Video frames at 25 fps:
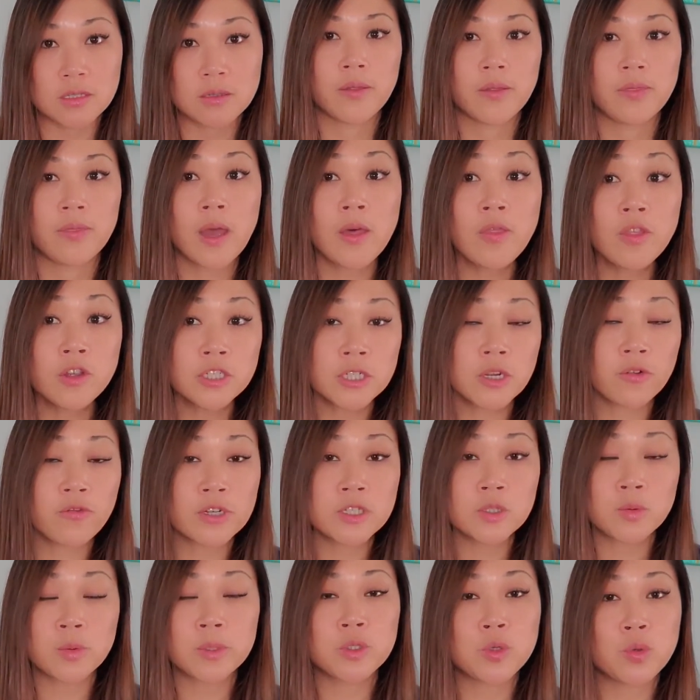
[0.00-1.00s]
Another
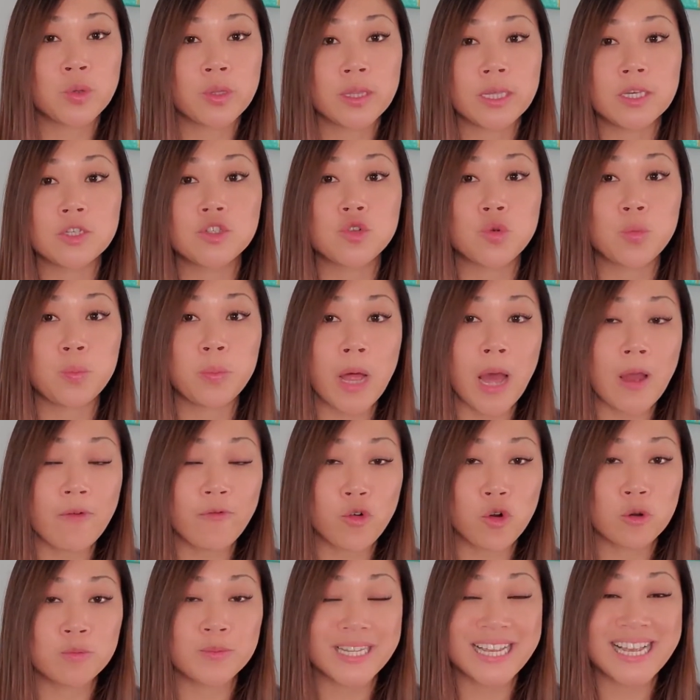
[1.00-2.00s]
difference between these two
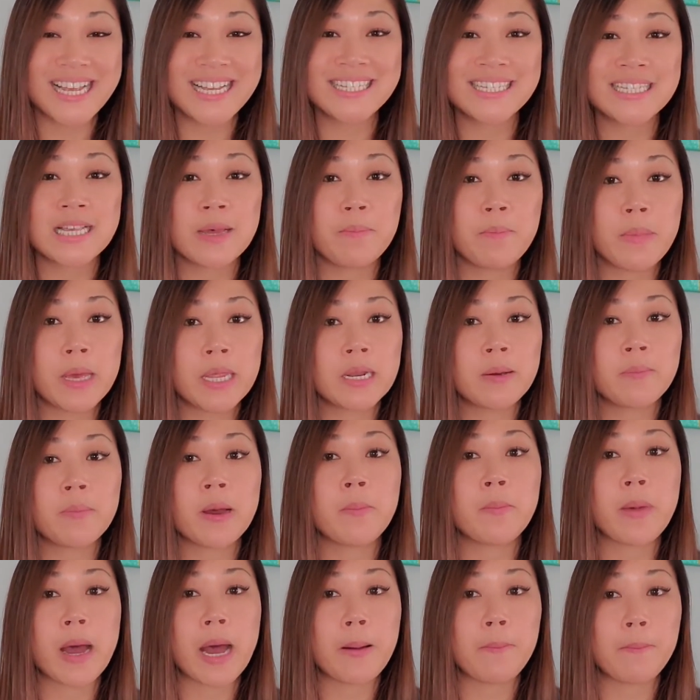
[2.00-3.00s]
platforms is the
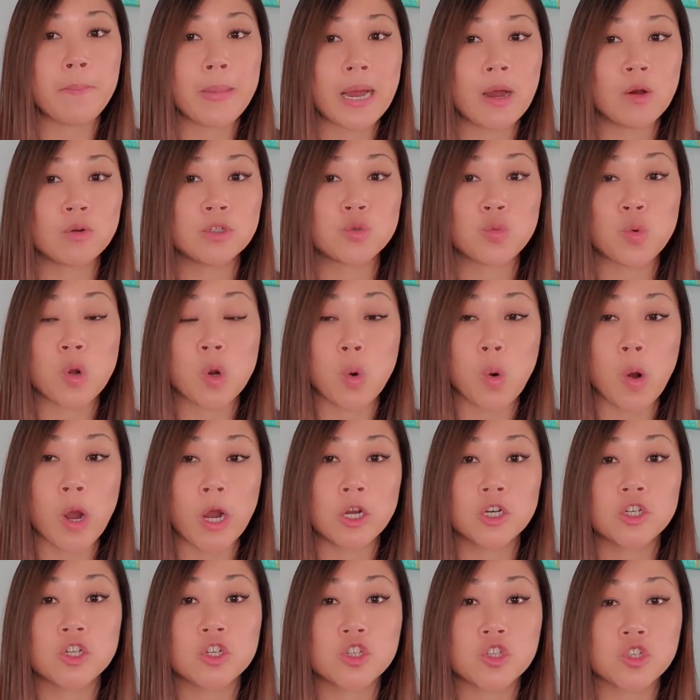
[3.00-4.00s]
minimum amount
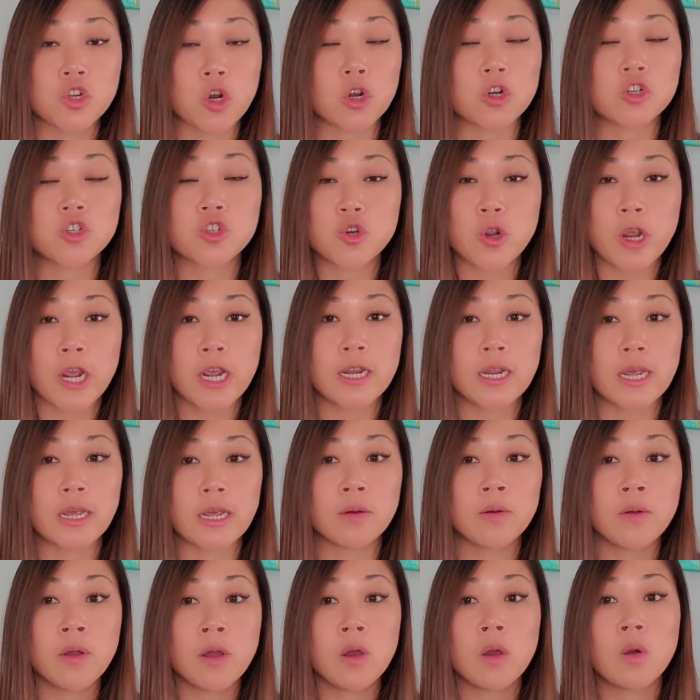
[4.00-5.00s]
required to start
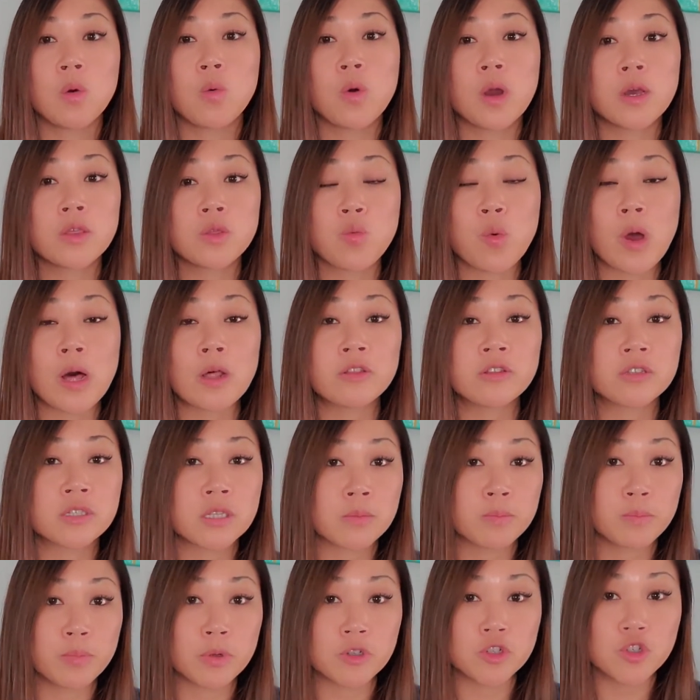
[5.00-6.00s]
trading. With
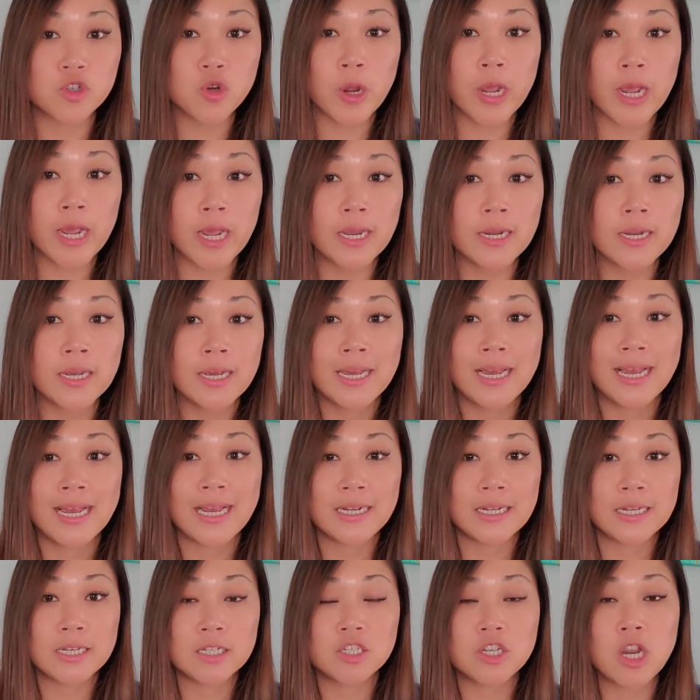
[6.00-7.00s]
Wealthsimple Trade,
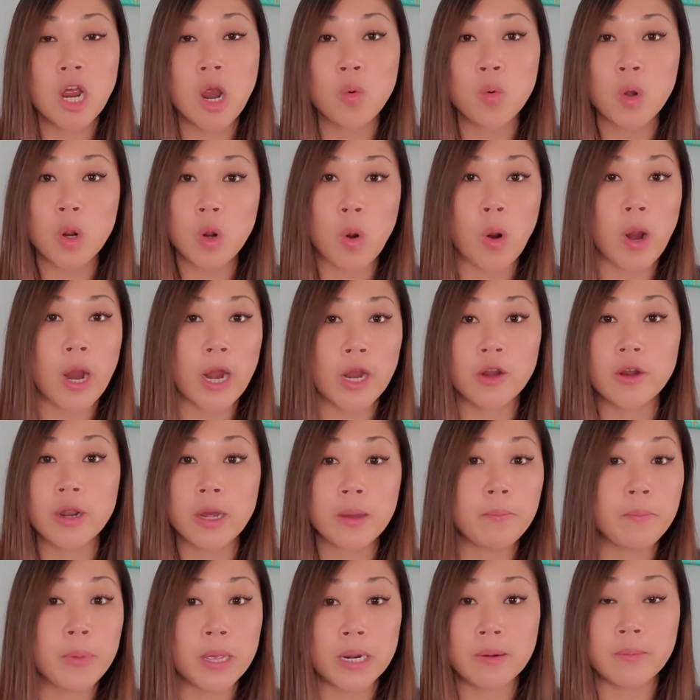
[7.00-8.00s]
it does not require
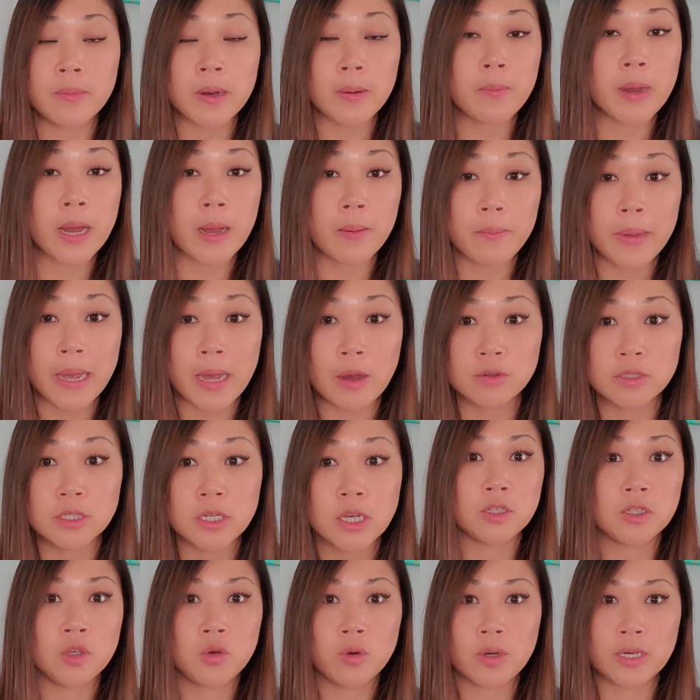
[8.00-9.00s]
a minimum amount.
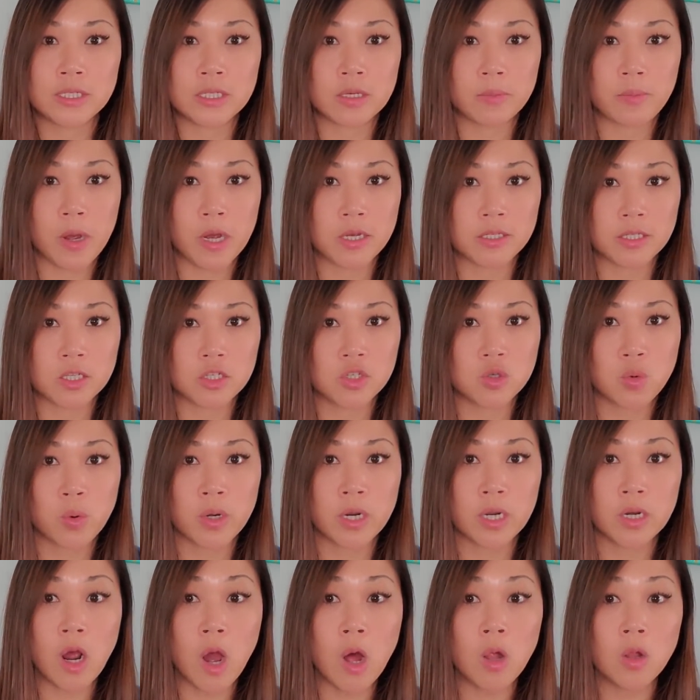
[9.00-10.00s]
You can deposit
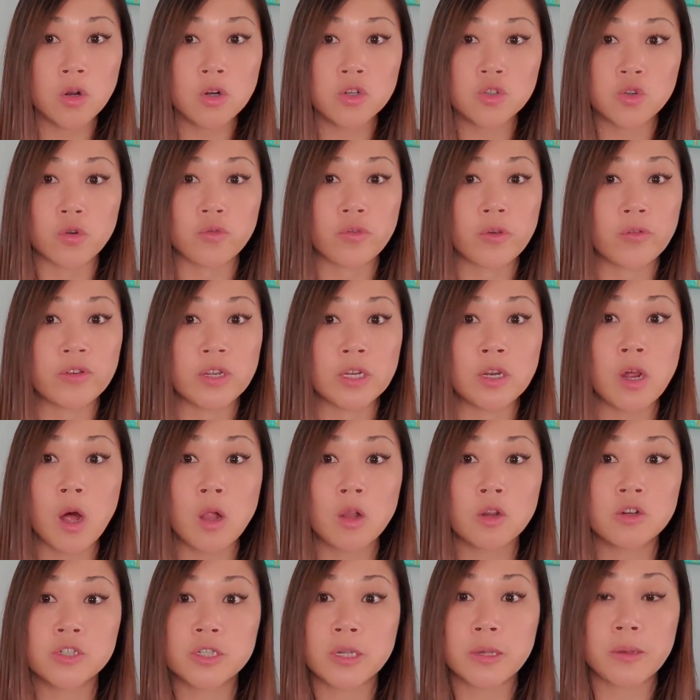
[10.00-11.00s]
$20 or
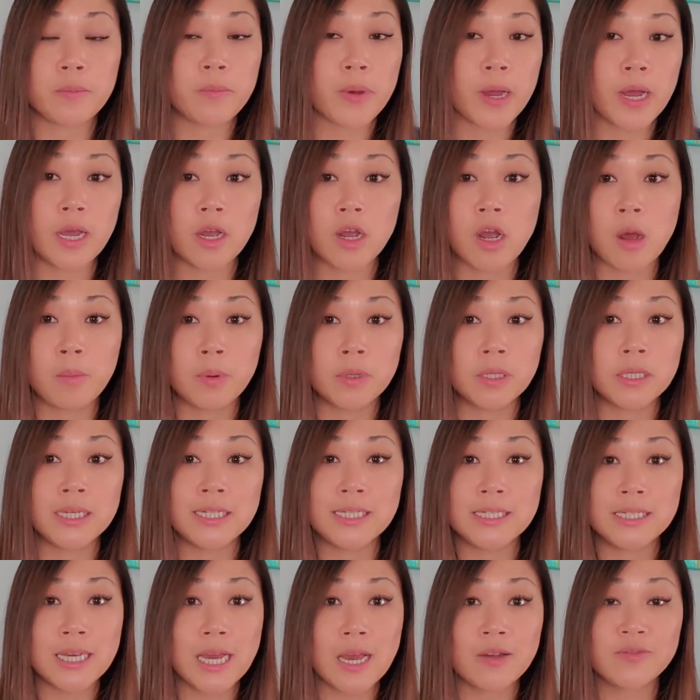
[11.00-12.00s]
$50 and buy a couple
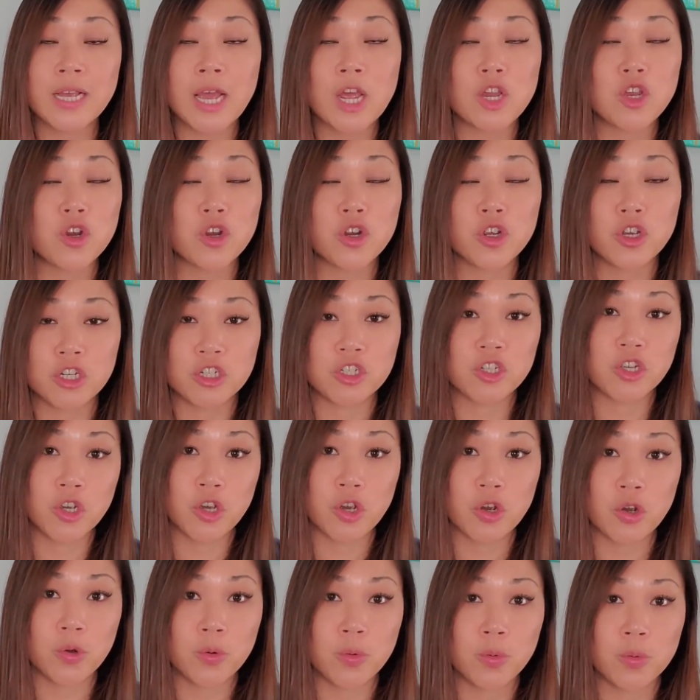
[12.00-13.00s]
ETFs and you're good to
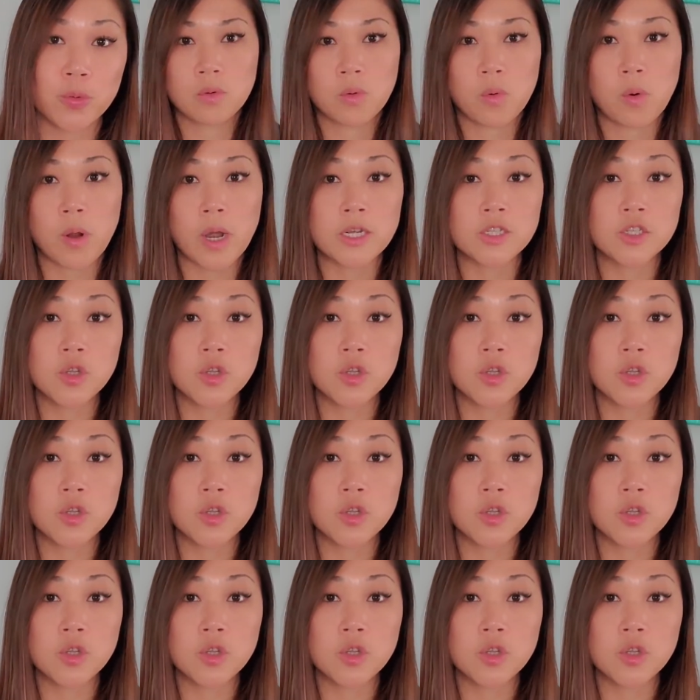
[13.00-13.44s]
go. Whereas